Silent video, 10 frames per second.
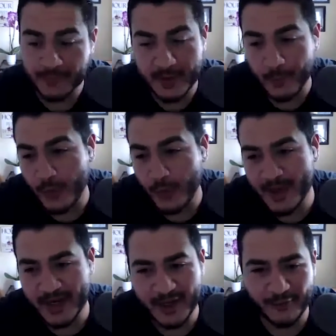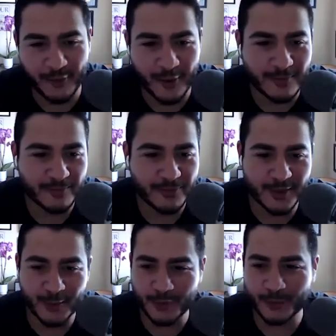number one, Medicare for all.
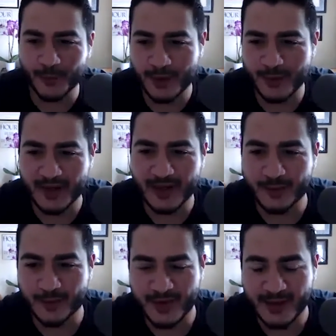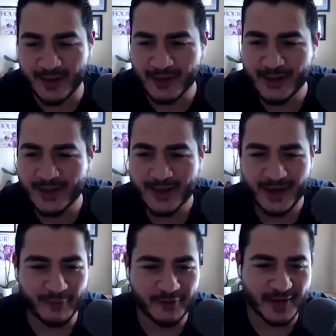We weren't going to get through the
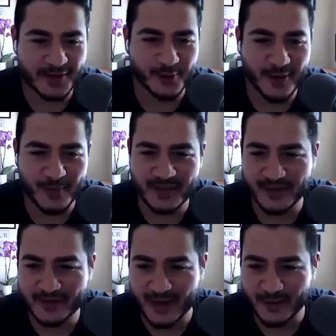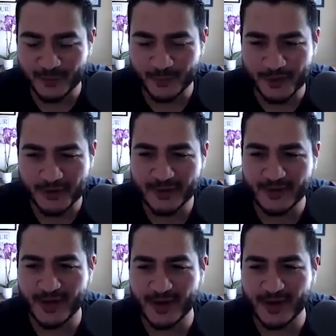conversation without me saying those words.